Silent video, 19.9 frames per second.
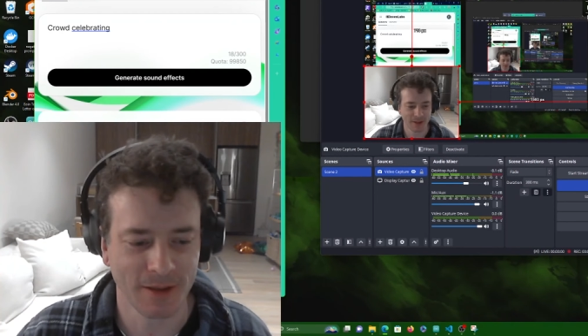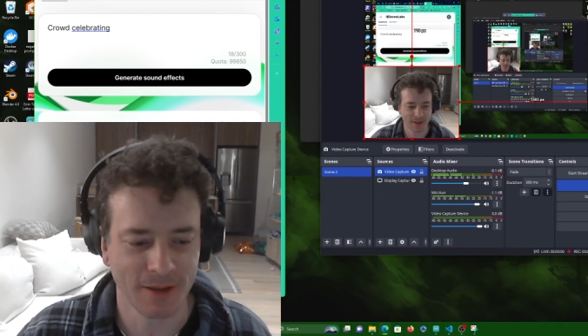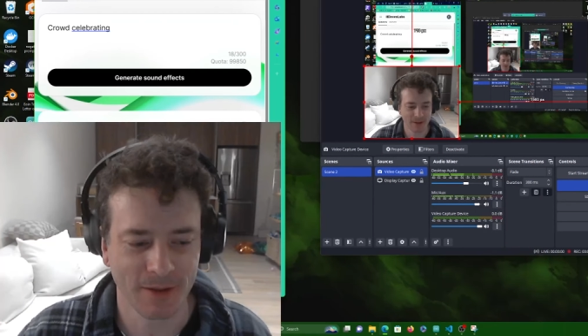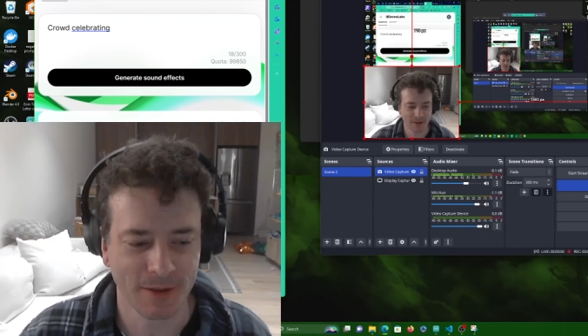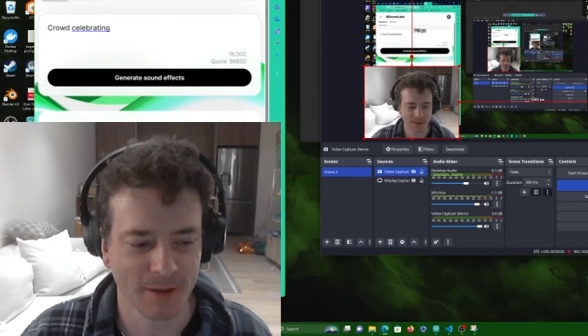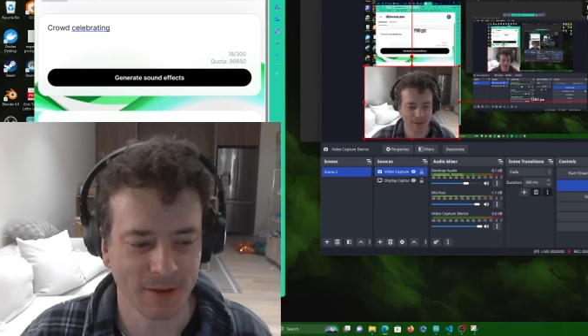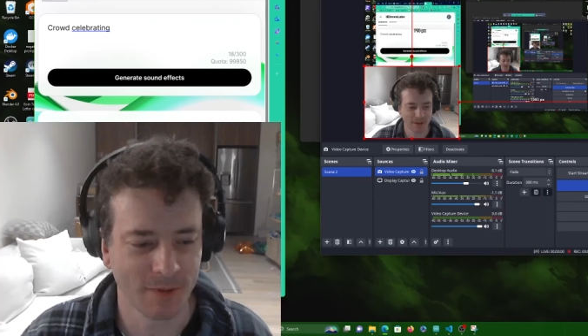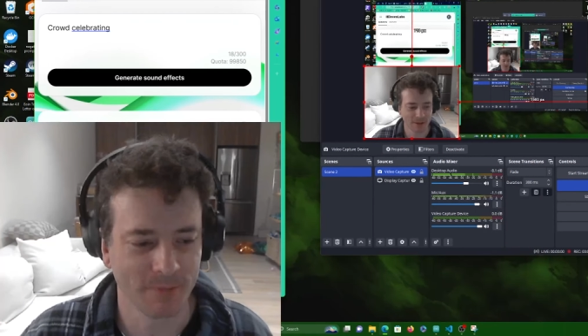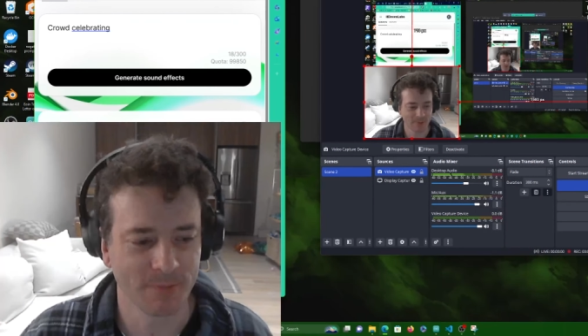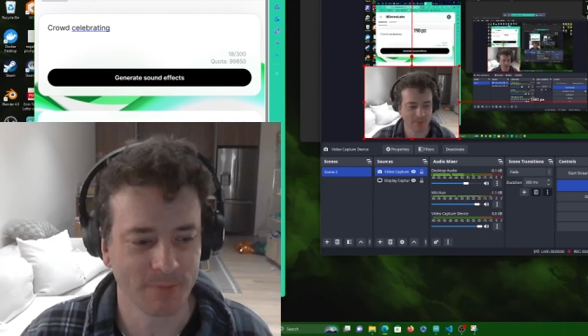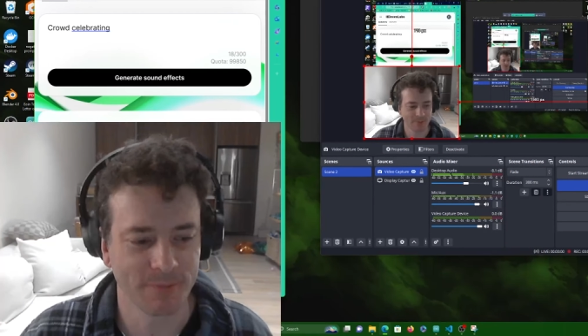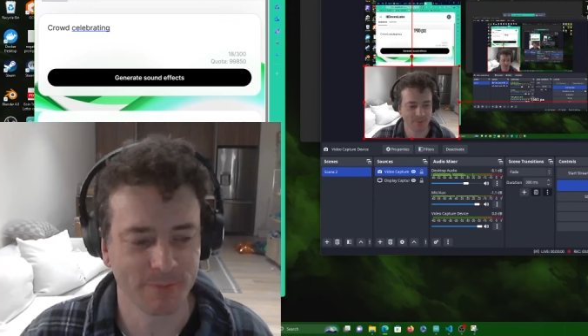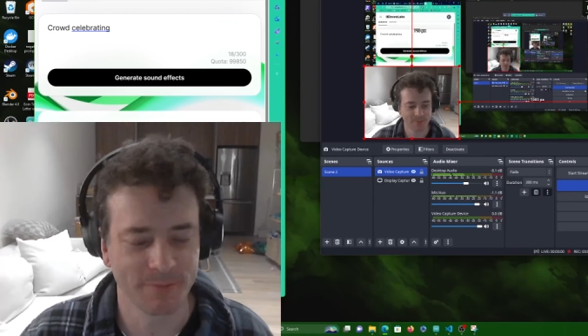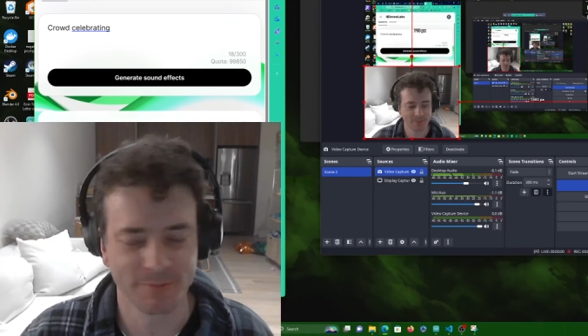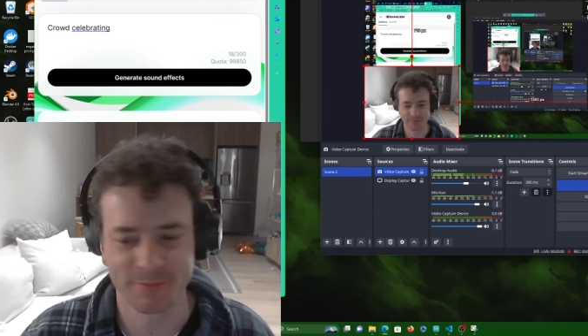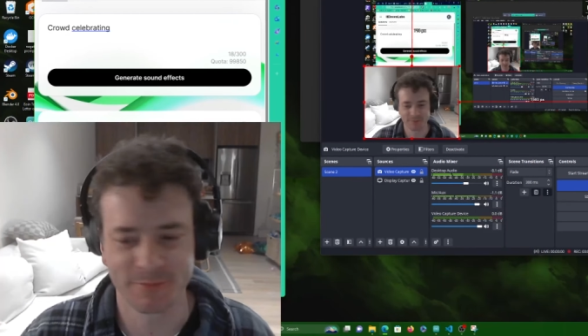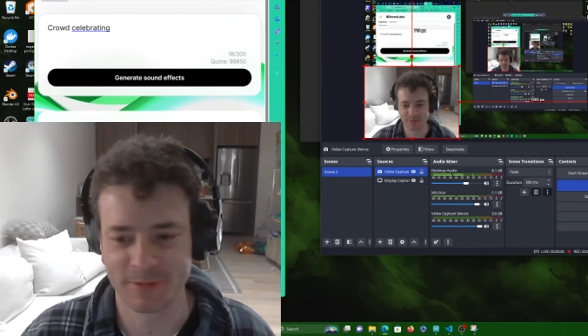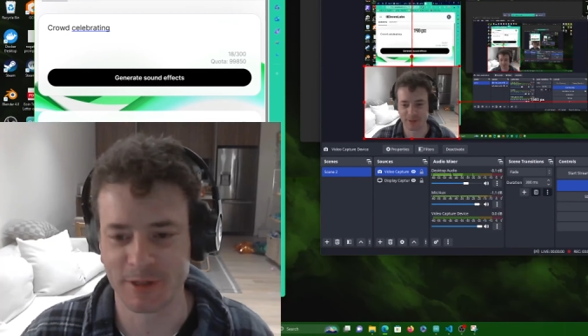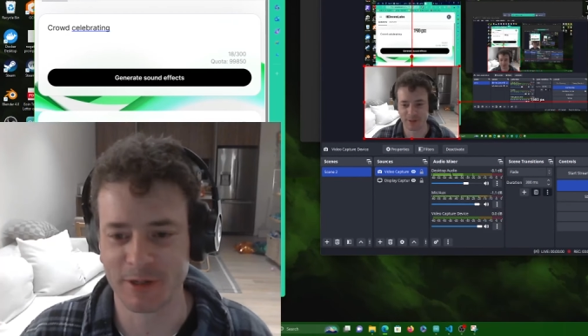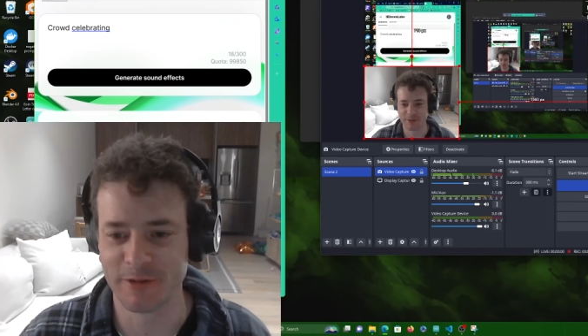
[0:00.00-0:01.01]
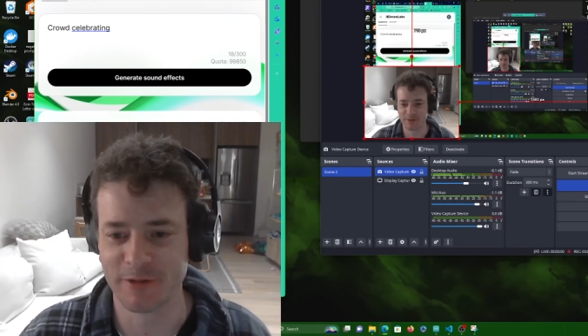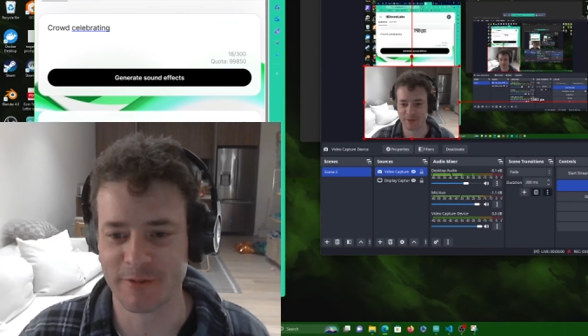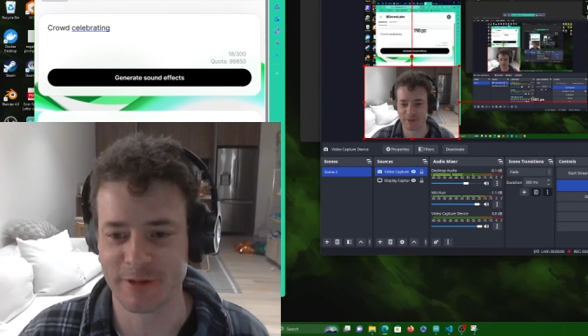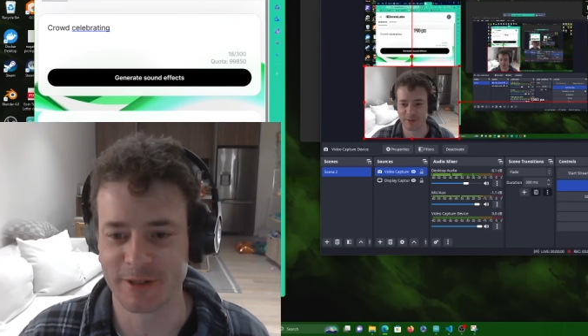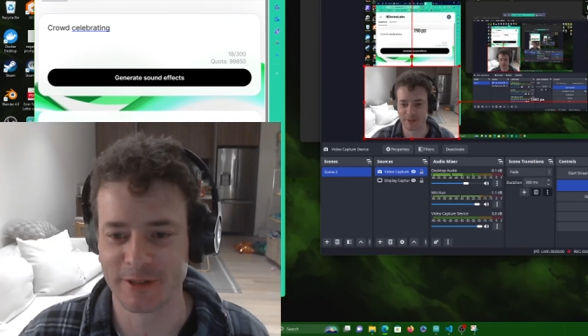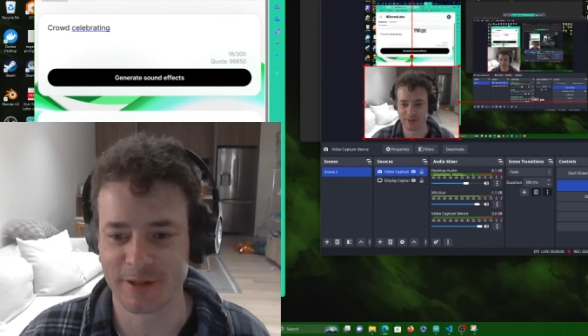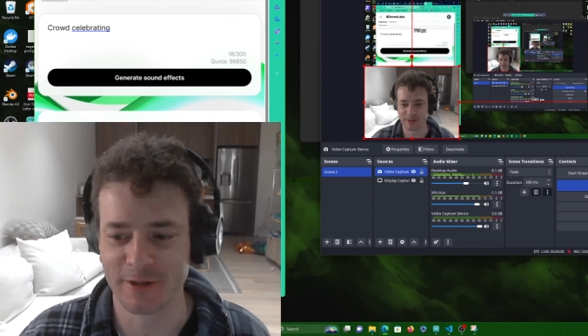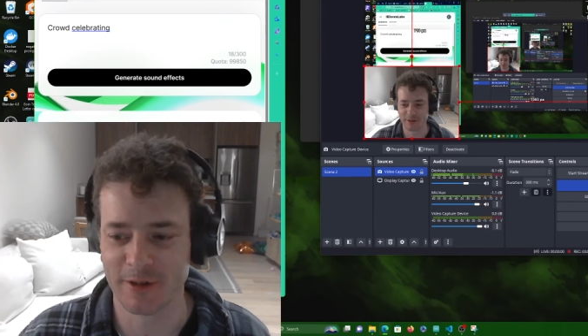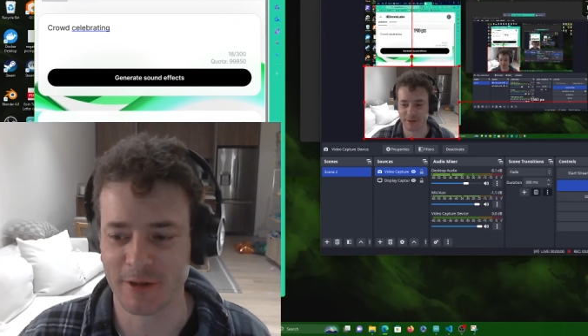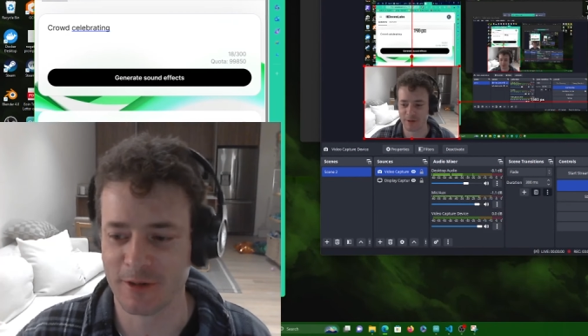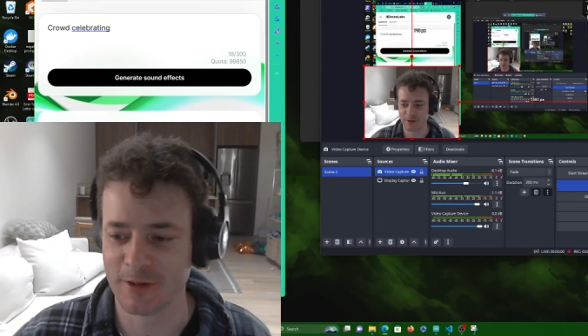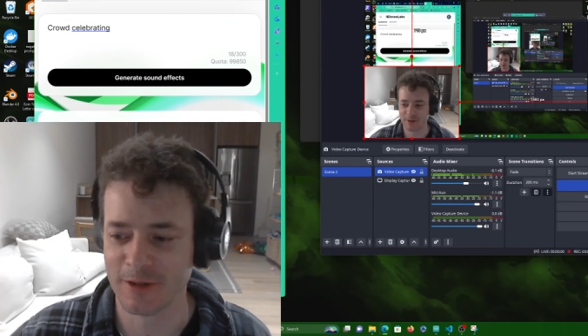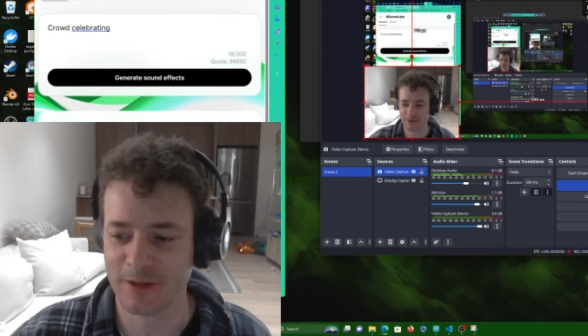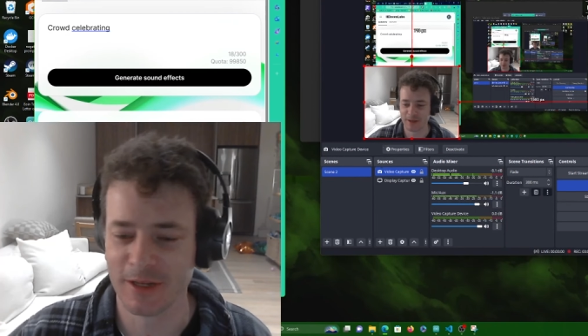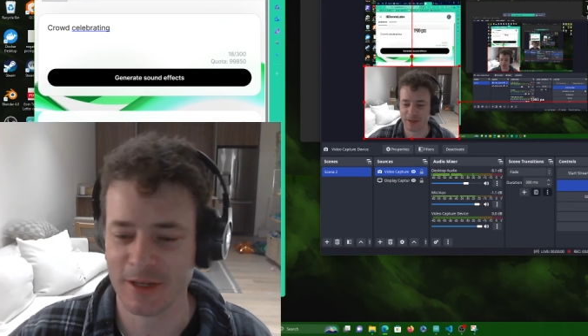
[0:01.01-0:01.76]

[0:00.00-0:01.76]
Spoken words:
Uh, Sound effect and all.